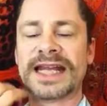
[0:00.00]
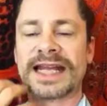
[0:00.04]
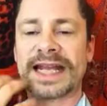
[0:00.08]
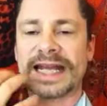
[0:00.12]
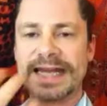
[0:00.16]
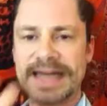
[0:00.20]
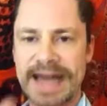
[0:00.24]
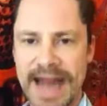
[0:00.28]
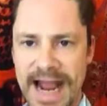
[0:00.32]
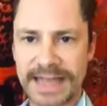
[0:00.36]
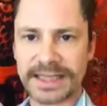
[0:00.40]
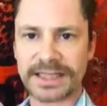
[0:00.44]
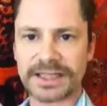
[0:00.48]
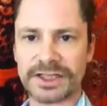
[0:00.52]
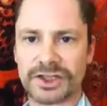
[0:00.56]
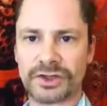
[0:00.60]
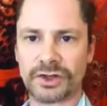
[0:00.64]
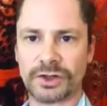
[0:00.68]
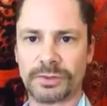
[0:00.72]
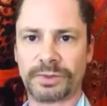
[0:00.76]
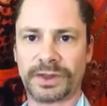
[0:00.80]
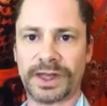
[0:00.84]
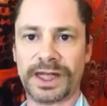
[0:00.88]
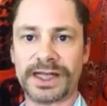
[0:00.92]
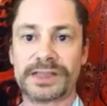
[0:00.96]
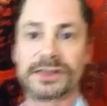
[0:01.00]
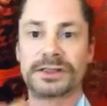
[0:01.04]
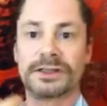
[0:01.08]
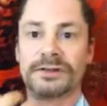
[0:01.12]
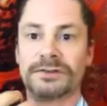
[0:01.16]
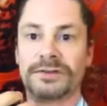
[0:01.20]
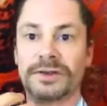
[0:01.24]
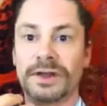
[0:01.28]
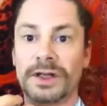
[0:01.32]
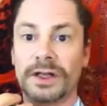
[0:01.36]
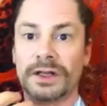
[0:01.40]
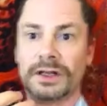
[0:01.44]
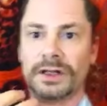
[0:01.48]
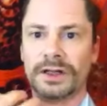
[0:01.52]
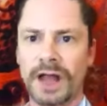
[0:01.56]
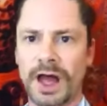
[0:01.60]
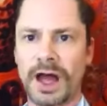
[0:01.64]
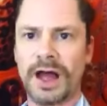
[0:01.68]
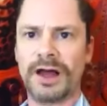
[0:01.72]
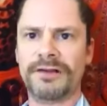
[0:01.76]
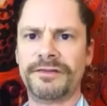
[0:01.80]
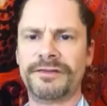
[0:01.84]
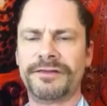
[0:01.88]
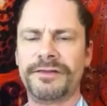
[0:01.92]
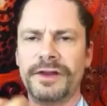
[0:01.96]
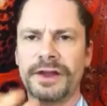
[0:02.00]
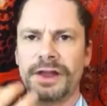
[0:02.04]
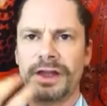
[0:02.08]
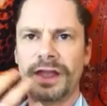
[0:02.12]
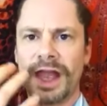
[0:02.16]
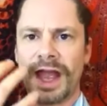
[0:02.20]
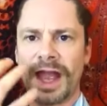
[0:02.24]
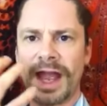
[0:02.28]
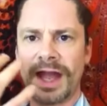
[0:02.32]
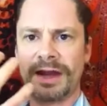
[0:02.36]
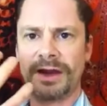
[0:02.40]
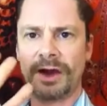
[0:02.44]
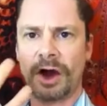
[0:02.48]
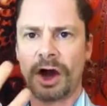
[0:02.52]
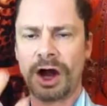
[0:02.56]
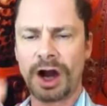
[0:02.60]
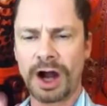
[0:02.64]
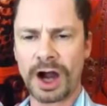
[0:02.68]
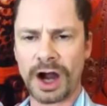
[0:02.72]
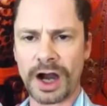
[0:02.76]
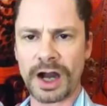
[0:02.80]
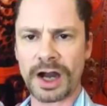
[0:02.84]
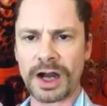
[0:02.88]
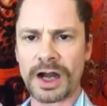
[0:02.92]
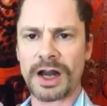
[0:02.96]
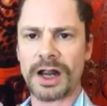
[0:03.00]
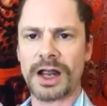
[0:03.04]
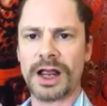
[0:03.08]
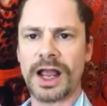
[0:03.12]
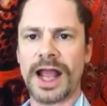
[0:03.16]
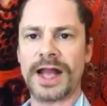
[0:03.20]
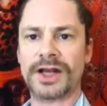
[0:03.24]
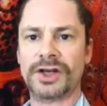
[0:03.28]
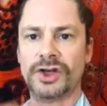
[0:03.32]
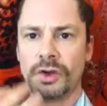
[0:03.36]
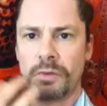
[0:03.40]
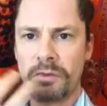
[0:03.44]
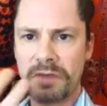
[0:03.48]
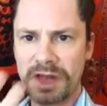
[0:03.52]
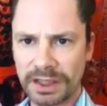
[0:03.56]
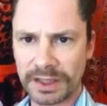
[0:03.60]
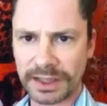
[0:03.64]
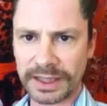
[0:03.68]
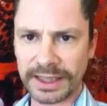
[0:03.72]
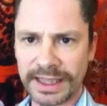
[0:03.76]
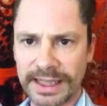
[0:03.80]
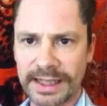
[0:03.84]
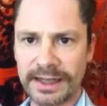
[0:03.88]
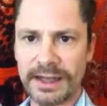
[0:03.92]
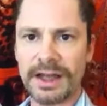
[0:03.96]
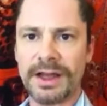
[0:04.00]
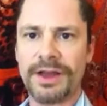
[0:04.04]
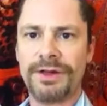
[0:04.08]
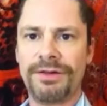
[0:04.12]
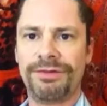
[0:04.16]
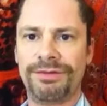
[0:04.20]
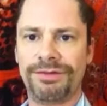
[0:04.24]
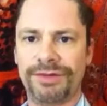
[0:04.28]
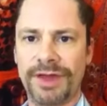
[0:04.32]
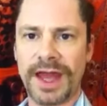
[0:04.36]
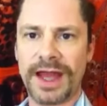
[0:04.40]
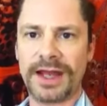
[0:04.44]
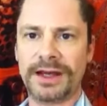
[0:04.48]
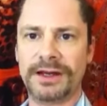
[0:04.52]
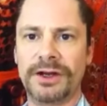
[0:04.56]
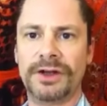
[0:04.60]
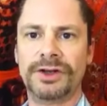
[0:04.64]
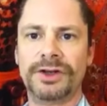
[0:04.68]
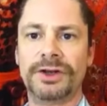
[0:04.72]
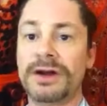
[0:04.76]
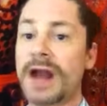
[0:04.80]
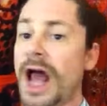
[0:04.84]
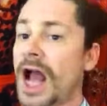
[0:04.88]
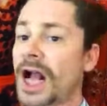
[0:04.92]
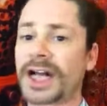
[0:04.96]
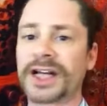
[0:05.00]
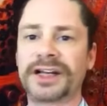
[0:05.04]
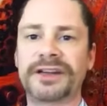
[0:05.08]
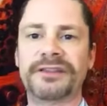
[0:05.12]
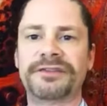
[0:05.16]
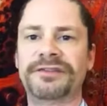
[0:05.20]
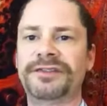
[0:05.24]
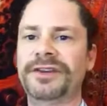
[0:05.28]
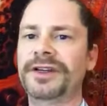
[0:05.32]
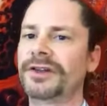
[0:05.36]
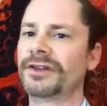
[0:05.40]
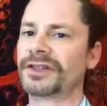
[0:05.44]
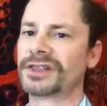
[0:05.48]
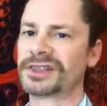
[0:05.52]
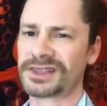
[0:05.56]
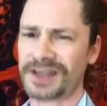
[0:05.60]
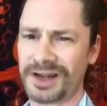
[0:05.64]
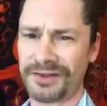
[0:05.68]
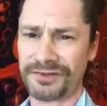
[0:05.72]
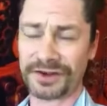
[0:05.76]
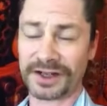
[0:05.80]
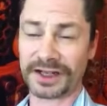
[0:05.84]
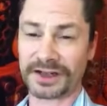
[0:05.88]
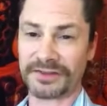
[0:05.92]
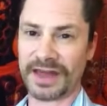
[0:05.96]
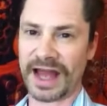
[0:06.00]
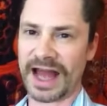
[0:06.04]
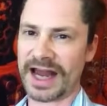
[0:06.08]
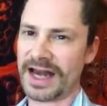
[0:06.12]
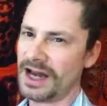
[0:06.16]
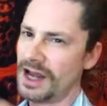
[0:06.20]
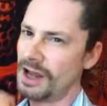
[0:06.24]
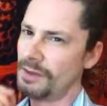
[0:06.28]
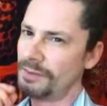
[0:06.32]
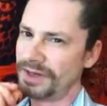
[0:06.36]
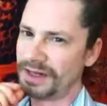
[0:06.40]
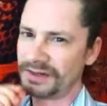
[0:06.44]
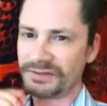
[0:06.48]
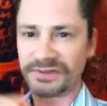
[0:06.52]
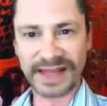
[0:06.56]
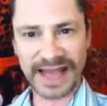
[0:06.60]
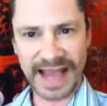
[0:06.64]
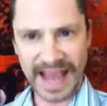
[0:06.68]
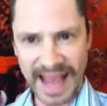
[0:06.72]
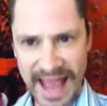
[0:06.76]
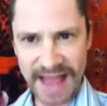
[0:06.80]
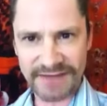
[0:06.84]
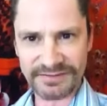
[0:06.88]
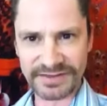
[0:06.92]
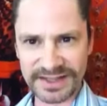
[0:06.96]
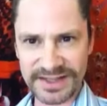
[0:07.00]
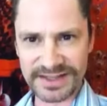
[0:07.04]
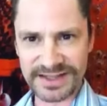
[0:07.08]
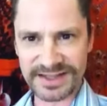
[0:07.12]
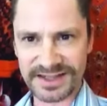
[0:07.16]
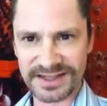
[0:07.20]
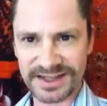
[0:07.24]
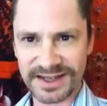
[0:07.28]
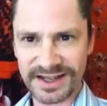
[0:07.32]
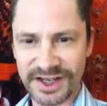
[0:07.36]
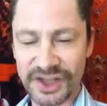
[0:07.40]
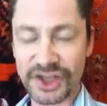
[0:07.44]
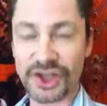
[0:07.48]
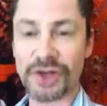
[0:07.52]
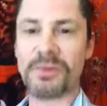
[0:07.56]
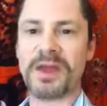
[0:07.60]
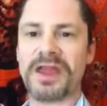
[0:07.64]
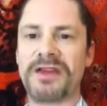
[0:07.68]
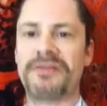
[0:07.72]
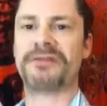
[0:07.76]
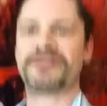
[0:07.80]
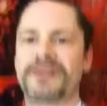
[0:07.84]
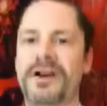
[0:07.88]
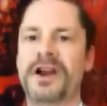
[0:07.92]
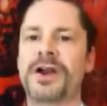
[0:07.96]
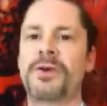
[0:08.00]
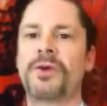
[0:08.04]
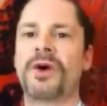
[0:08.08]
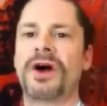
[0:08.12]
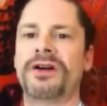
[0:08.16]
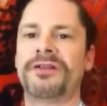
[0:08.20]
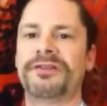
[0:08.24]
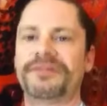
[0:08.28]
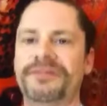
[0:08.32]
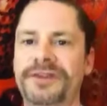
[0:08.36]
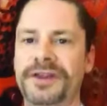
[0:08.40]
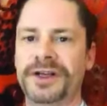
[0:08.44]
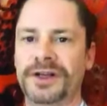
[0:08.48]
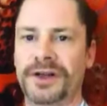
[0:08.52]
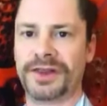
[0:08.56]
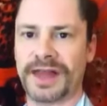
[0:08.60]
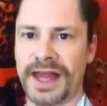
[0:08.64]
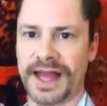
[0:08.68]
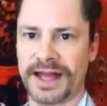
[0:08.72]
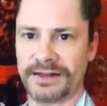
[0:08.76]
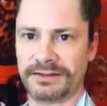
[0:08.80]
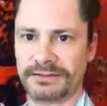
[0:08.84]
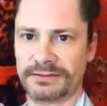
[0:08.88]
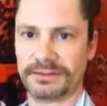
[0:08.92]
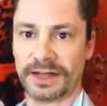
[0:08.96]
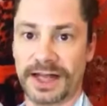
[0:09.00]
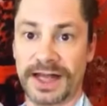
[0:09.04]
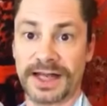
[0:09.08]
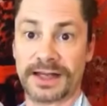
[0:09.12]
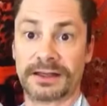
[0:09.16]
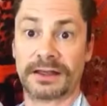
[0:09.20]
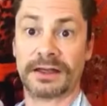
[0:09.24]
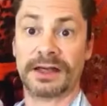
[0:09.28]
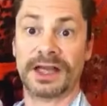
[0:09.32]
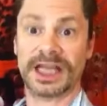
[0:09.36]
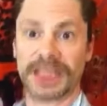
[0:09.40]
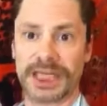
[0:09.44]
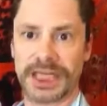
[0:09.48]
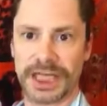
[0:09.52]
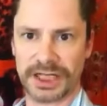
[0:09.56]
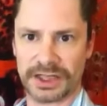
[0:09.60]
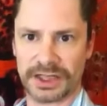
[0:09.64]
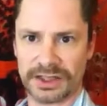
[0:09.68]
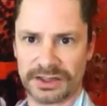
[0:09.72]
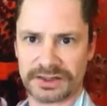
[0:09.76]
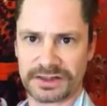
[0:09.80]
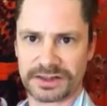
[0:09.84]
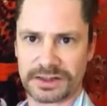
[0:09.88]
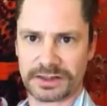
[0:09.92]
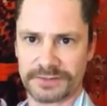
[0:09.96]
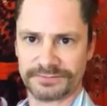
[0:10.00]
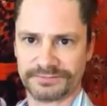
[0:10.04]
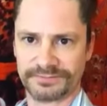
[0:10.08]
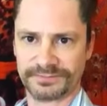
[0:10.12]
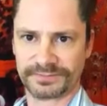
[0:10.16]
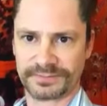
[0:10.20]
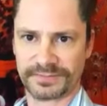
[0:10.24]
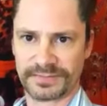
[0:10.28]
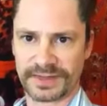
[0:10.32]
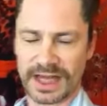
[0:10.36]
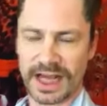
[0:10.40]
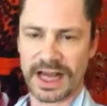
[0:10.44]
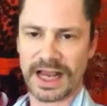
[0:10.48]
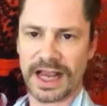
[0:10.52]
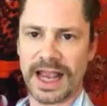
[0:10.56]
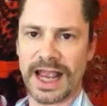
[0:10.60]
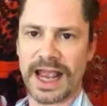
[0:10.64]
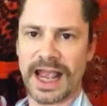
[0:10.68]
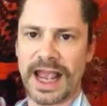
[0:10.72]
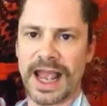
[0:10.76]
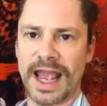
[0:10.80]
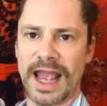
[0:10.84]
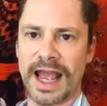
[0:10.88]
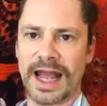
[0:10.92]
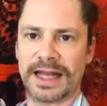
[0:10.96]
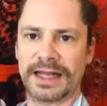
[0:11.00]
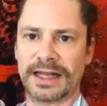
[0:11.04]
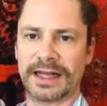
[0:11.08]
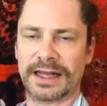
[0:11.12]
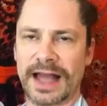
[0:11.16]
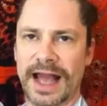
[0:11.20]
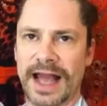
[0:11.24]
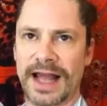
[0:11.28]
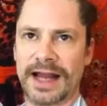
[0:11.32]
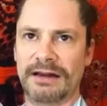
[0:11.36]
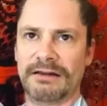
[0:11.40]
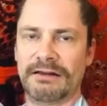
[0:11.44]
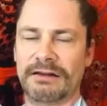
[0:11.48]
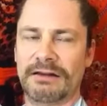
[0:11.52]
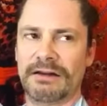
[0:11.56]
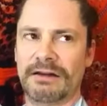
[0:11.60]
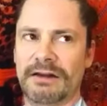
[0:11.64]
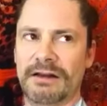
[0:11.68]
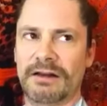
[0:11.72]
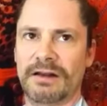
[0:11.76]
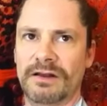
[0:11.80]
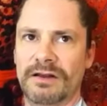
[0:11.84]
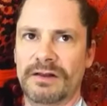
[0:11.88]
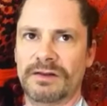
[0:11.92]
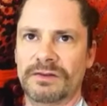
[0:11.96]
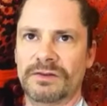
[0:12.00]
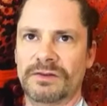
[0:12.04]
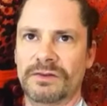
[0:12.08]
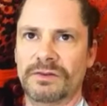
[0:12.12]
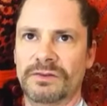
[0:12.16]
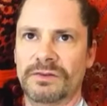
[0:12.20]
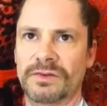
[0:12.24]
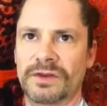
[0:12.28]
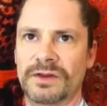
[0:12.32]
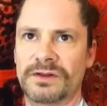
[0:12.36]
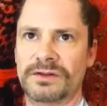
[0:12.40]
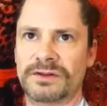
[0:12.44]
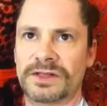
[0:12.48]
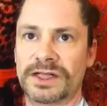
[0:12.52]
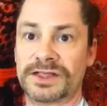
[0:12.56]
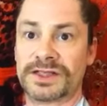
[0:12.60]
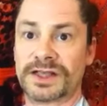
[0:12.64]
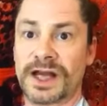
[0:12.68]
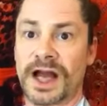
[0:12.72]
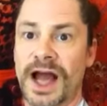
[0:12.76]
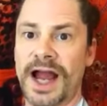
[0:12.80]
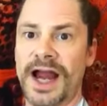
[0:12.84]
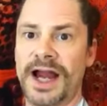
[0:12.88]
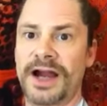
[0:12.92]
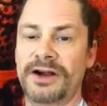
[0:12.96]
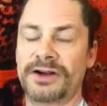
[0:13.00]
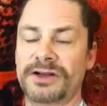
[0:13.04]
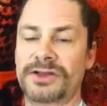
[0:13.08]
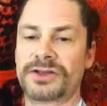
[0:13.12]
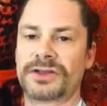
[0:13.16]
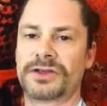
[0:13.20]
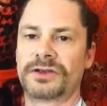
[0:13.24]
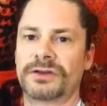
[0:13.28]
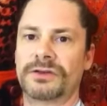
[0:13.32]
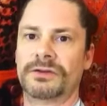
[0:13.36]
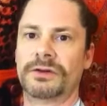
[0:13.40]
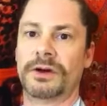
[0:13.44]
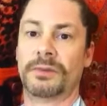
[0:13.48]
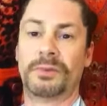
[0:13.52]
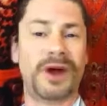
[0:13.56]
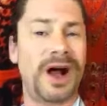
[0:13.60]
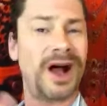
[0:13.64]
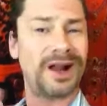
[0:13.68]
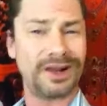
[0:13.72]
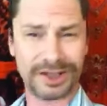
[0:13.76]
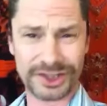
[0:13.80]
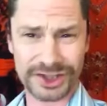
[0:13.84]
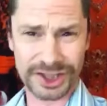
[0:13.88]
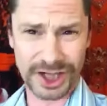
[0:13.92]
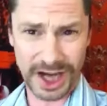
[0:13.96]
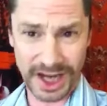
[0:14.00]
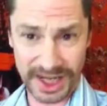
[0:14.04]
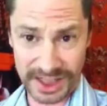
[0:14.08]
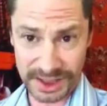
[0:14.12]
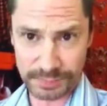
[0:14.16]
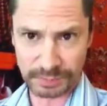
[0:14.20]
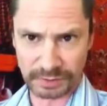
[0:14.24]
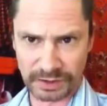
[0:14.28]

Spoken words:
connected to a place of love and heart and humility, then you're not going to feel the suffering of that. But if they haven't, you may very well feel that, like, guilt and that desire to apologize,